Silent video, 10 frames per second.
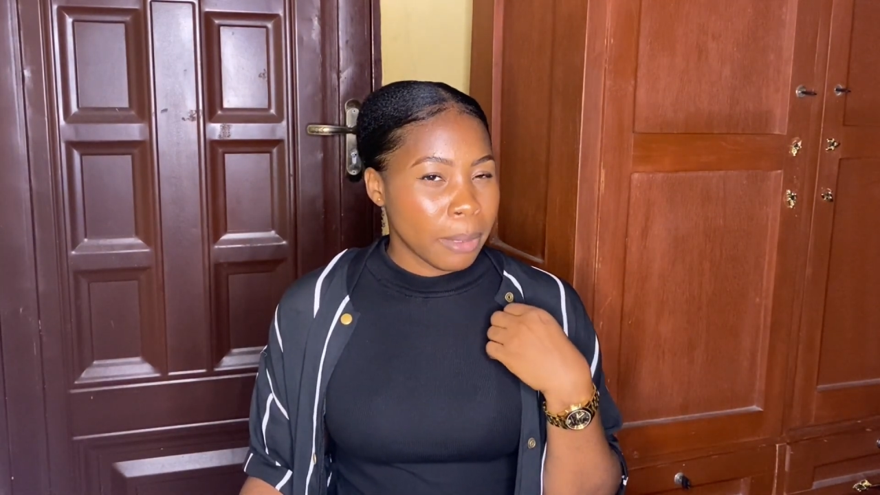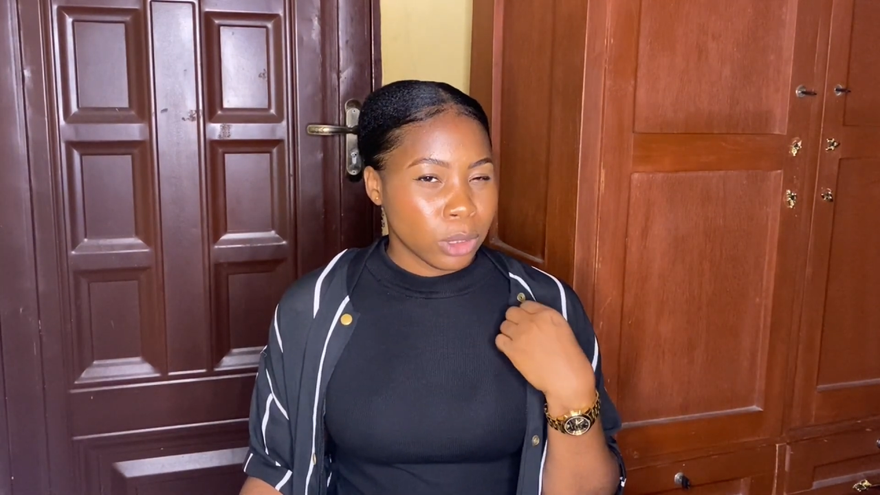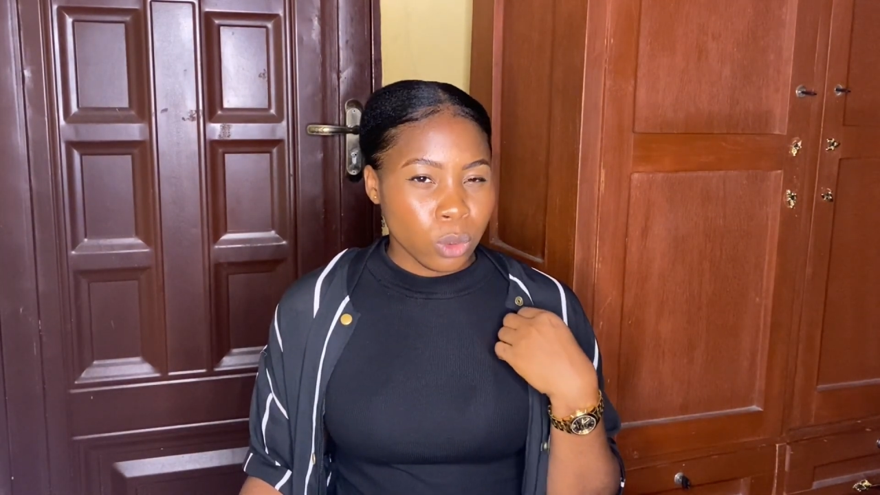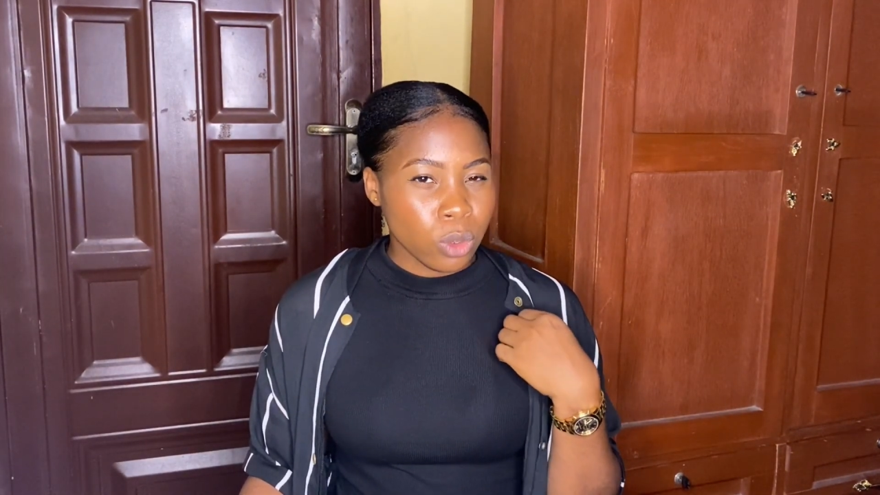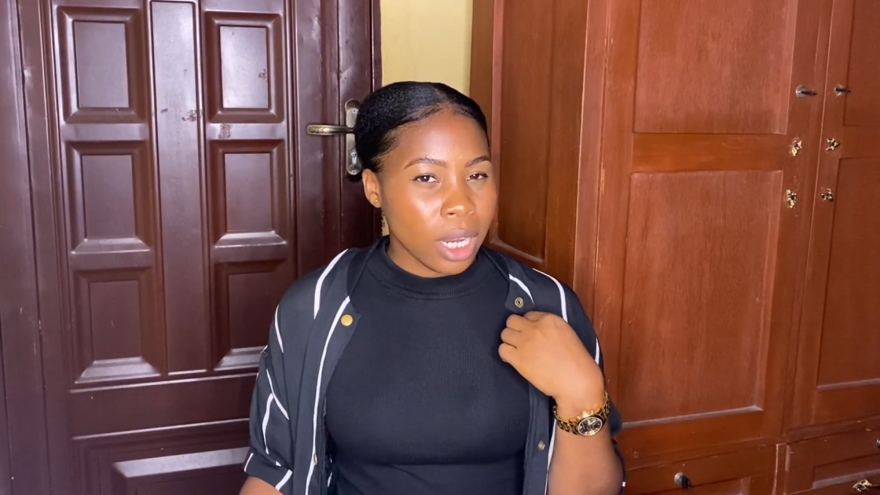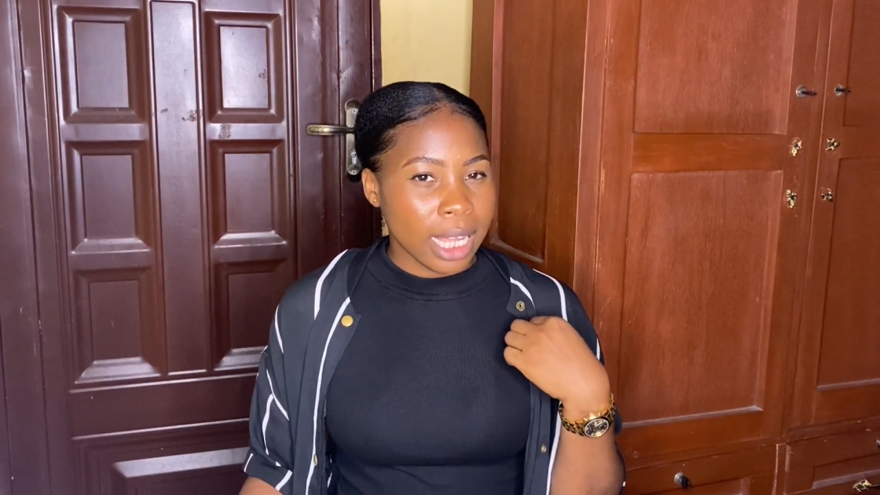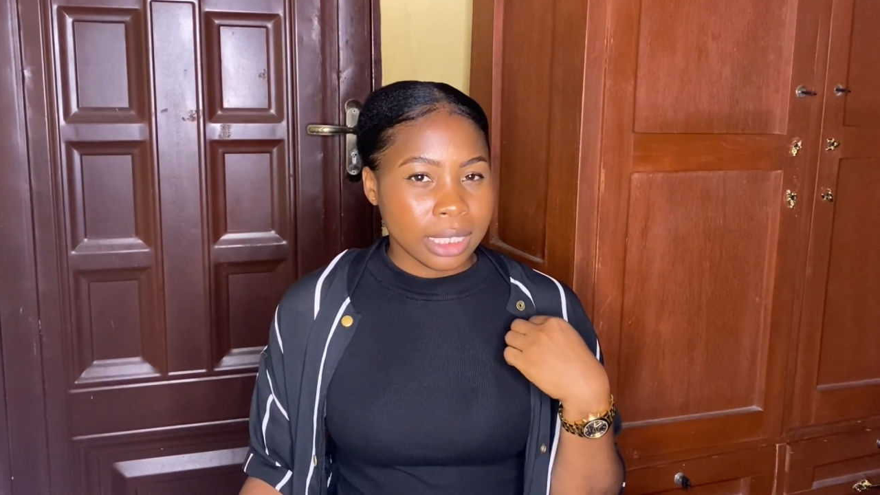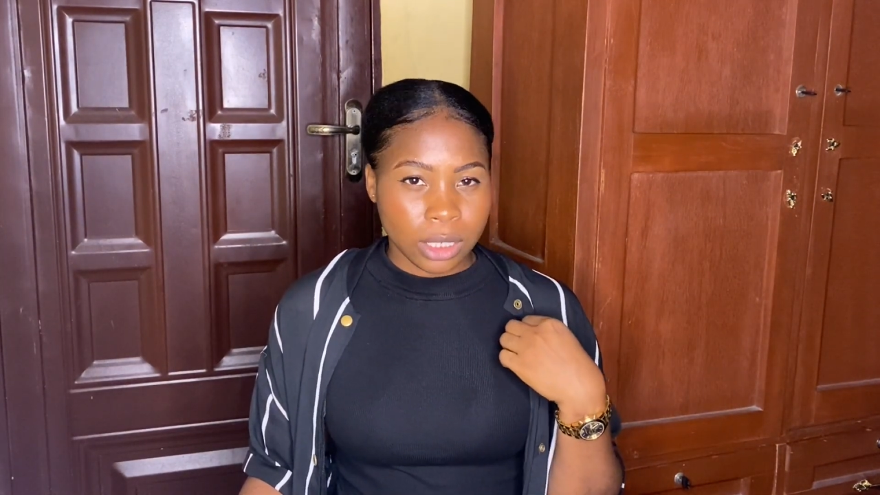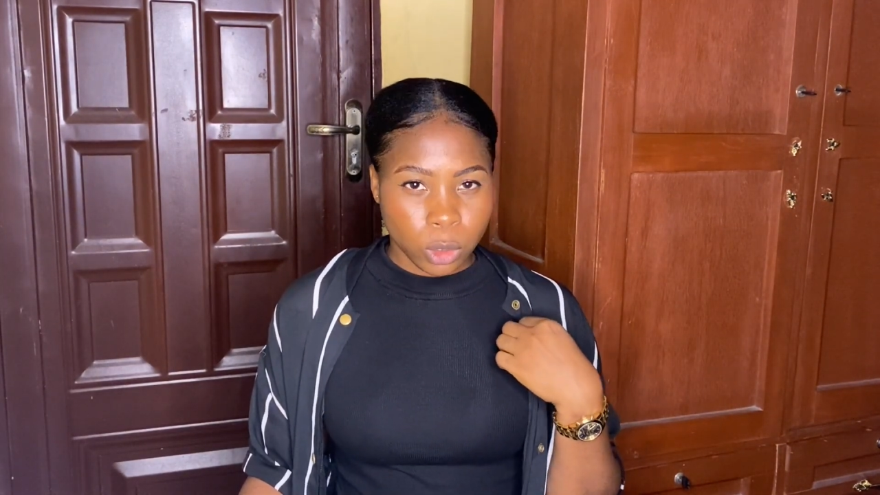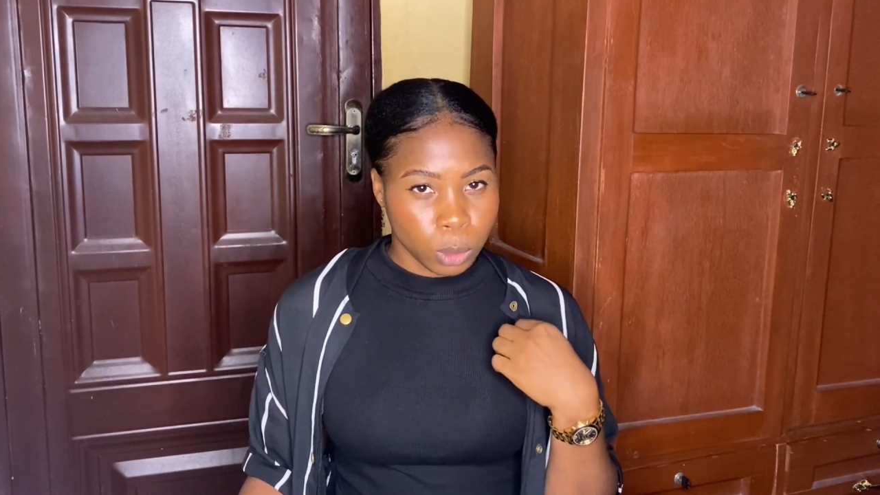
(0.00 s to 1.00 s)
school has
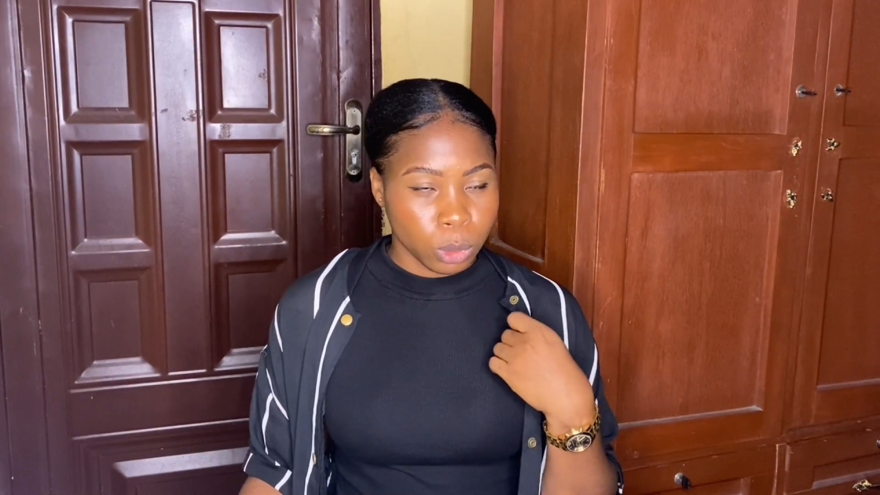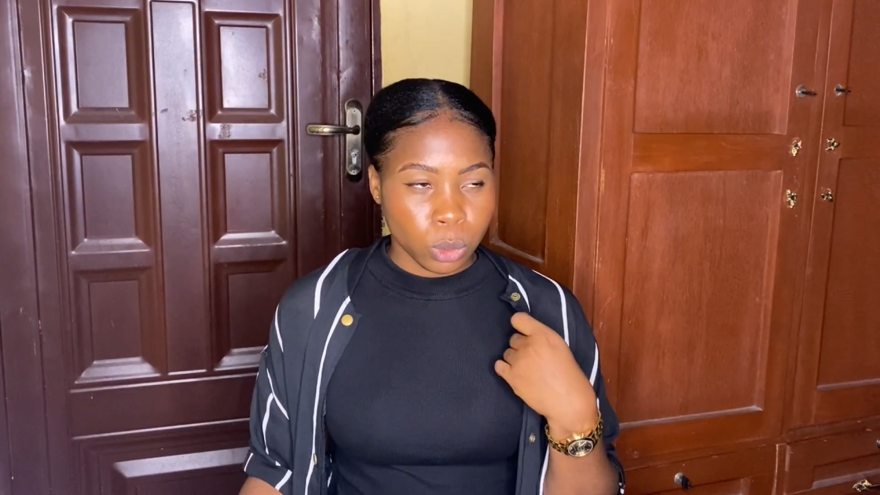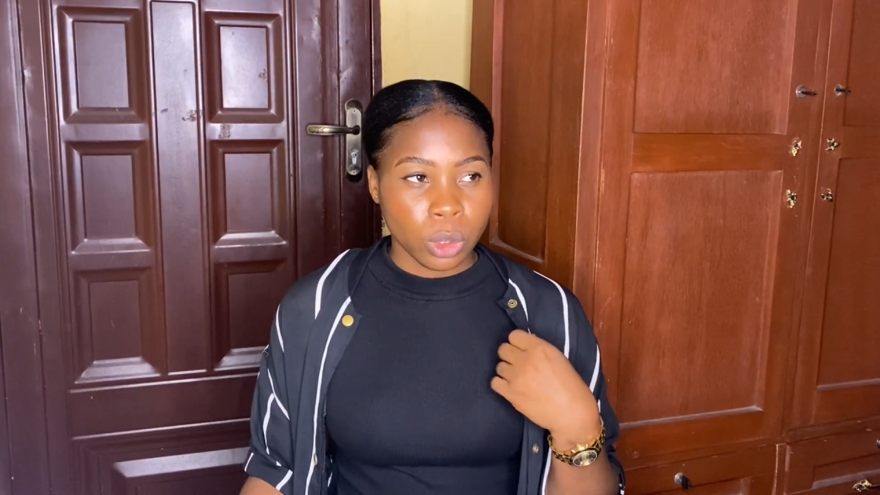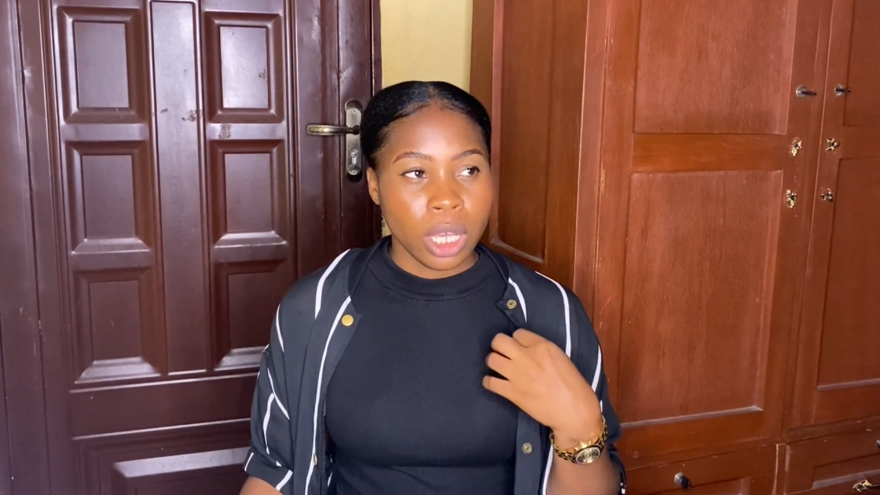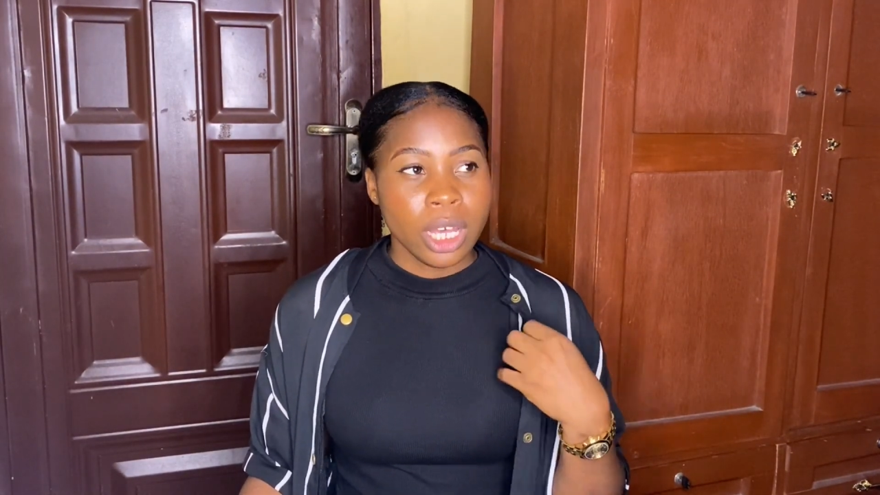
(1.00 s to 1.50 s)
an hospital.